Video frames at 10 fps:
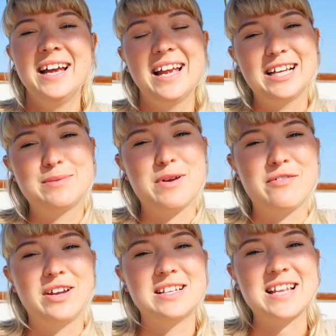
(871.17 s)

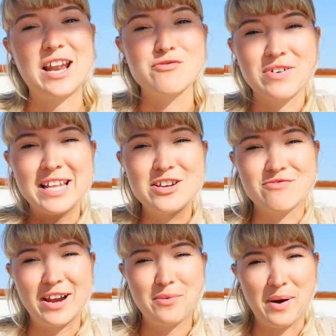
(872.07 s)
experience and a really
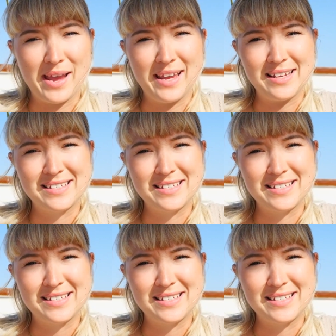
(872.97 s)
great way